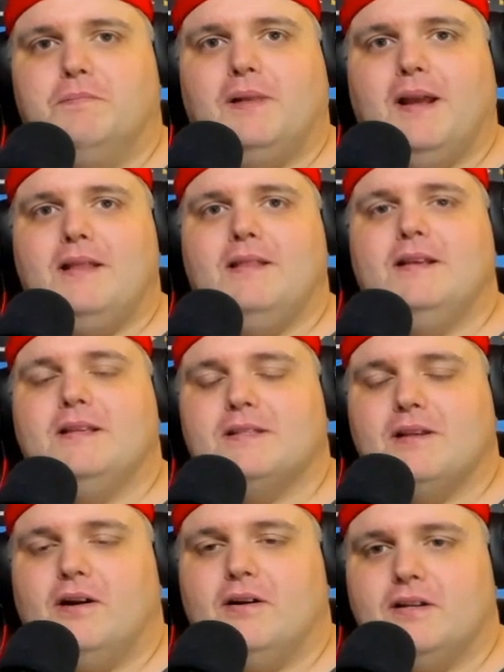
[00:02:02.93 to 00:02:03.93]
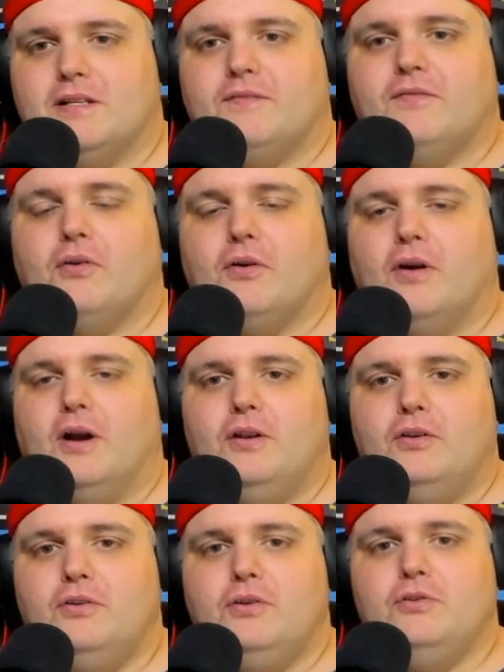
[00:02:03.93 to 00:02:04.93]
play these songs for a
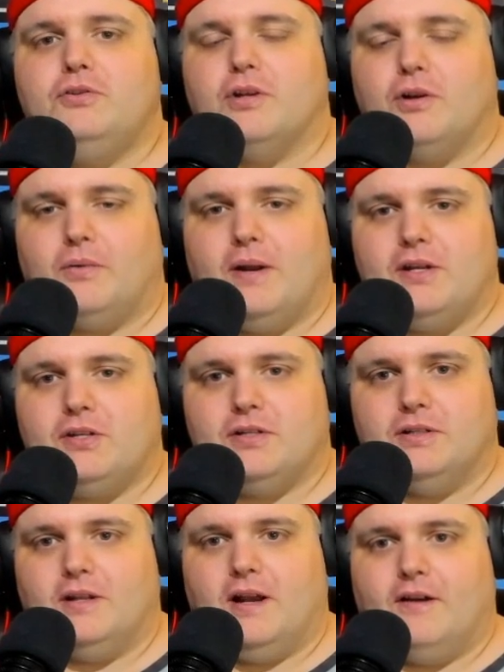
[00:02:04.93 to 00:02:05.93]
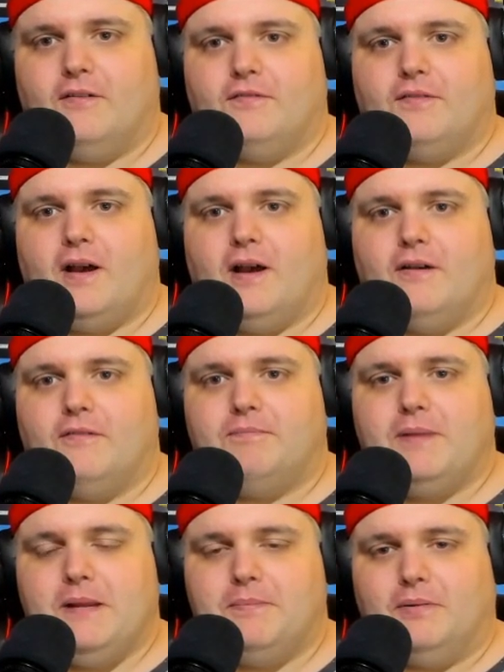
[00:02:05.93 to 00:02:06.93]
new generation of, of
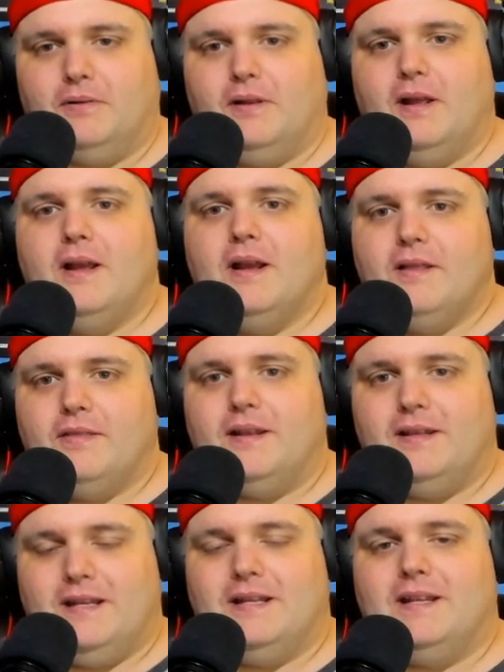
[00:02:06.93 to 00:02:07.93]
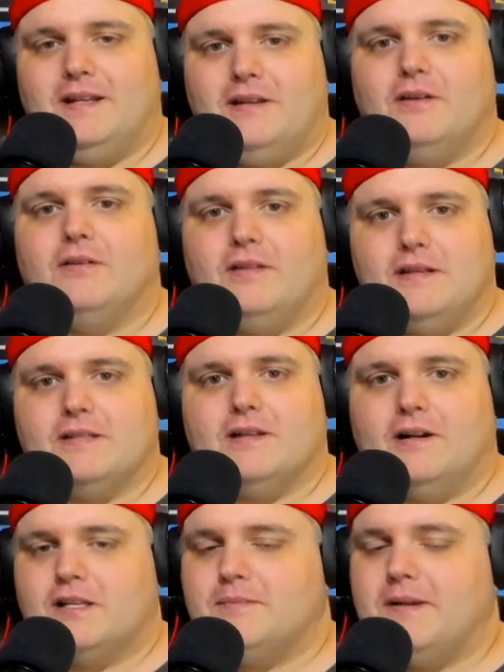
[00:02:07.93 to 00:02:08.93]
people that need to hear these
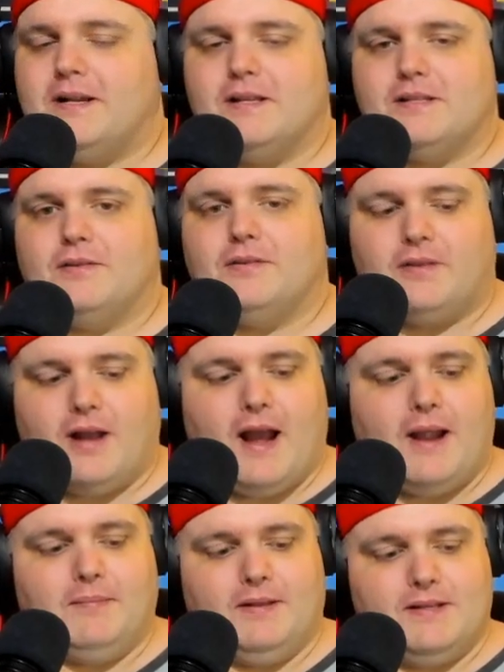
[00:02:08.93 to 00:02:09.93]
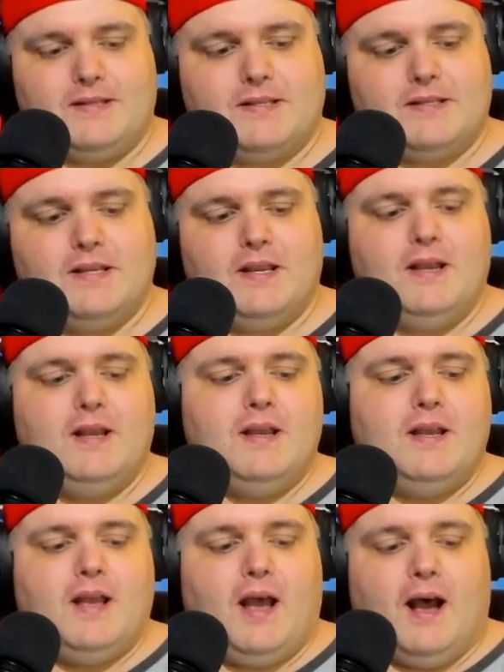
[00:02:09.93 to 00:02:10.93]
songs because they're timeless.
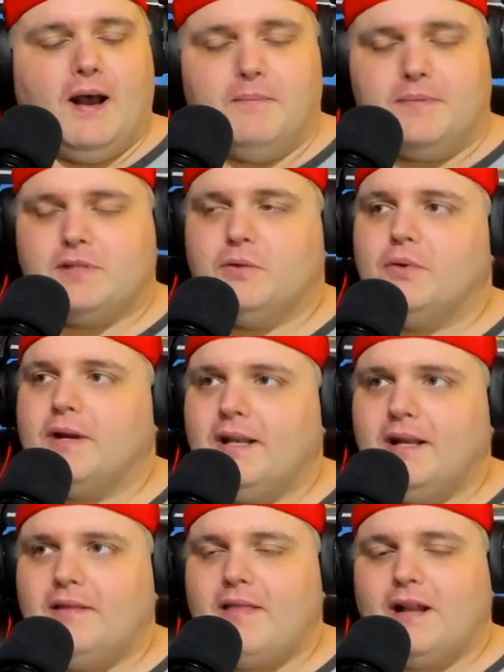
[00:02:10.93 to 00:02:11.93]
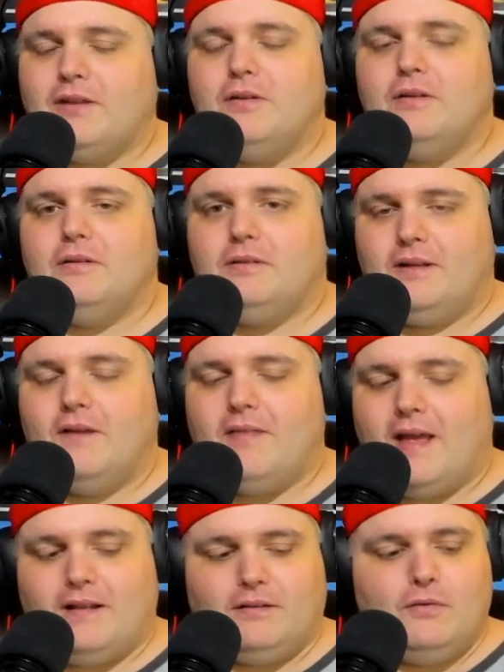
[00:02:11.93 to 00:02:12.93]
Uh, so we're gonna get that to give
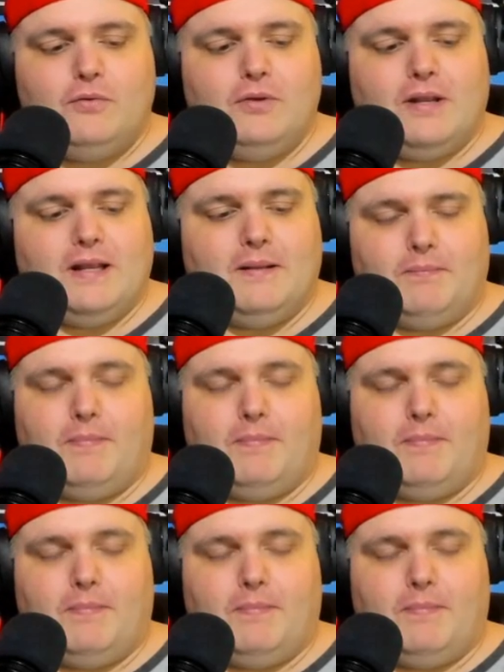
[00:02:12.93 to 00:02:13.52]
that to.